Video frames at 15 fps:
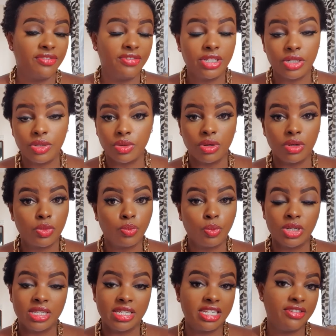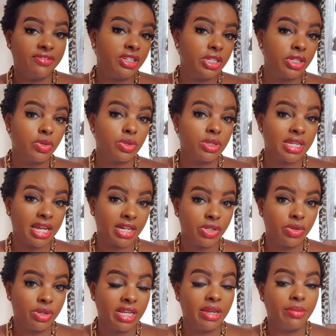to start your
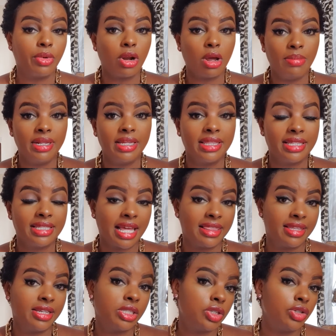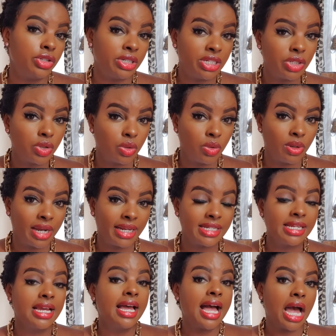day, probably these are things you should need to look at.
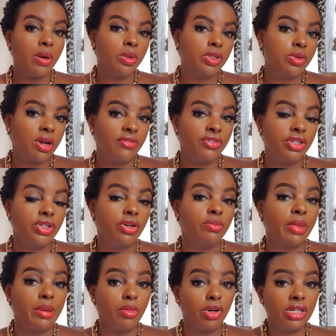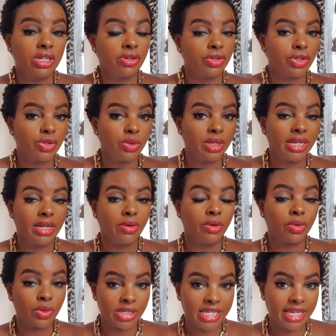I will do a video on my morning
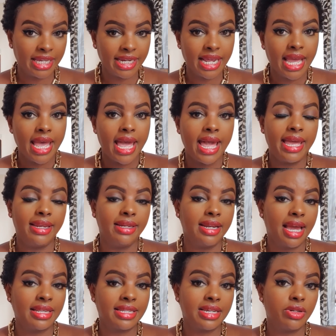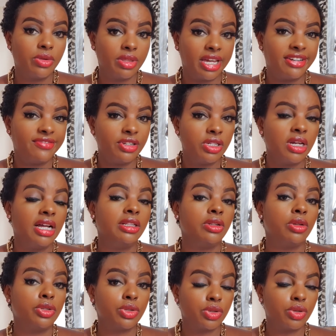routine, and as I do that video, I'll
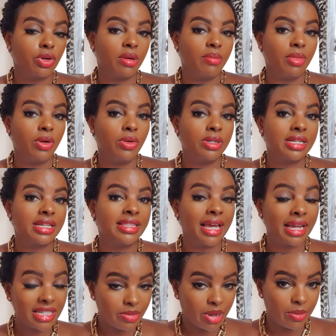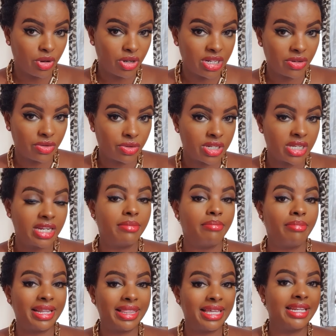also talk about that's my morning routine,
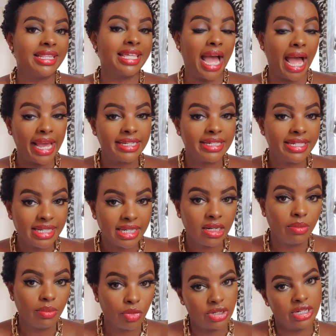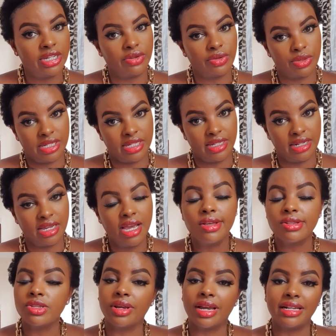but then the ideal morning routine,
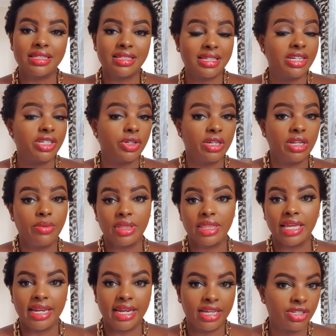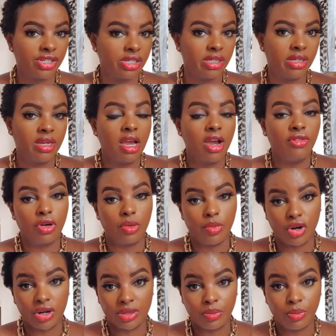so you can start your day with energy for
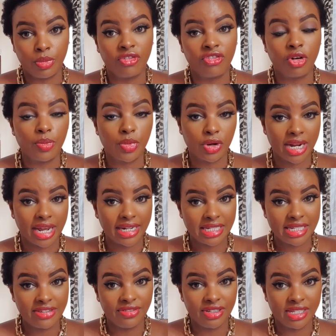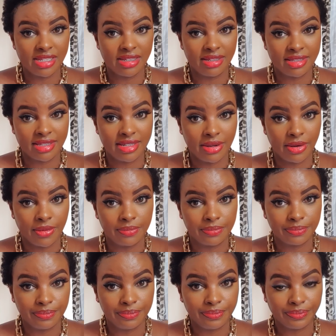productivity. Sindio?
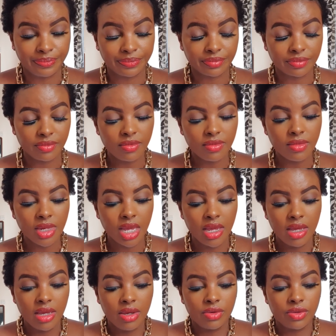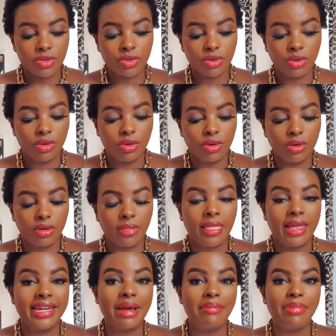So
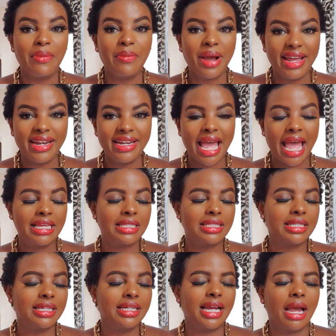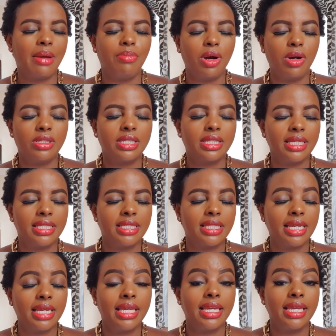number one, I sing about this
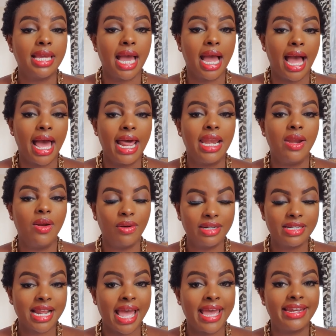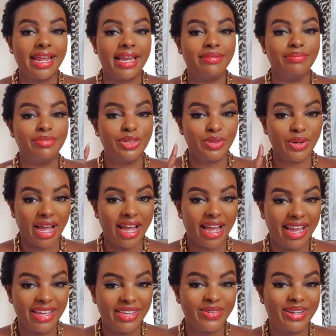thing here a lot, and I'm sure
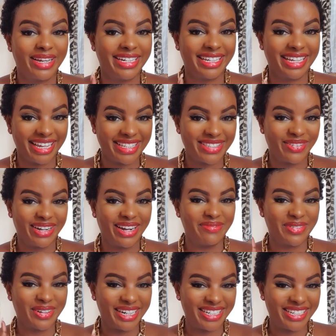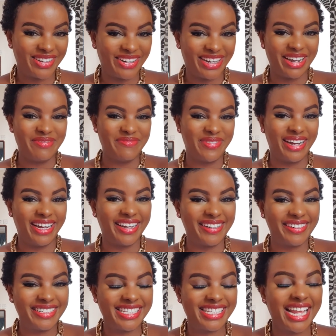you can guess what I'm going to talk
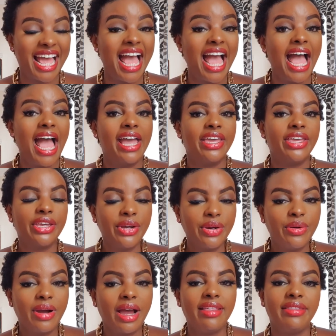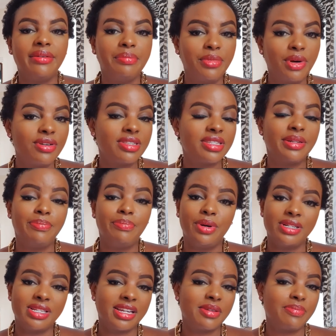about. You are the most
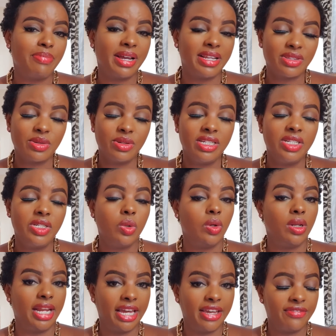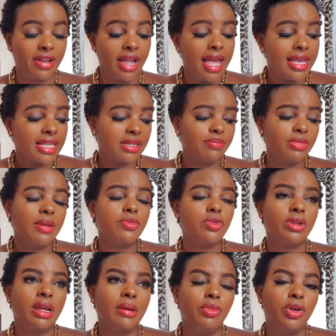important person in your life. Sometimes
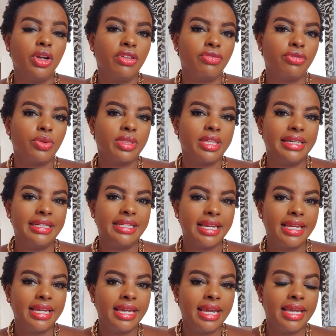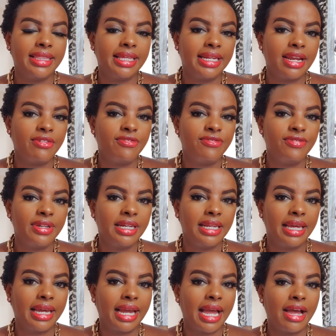when I'm going through the day and then I feel
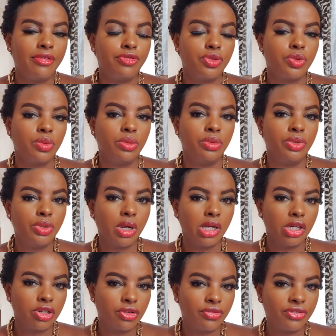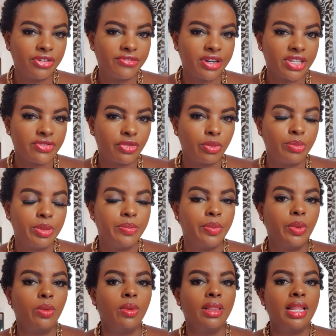like I have to do a lot of favors for
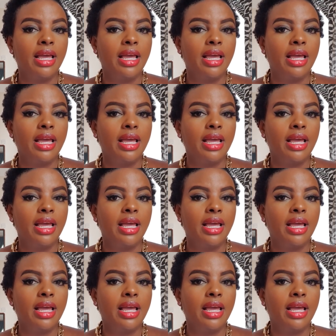people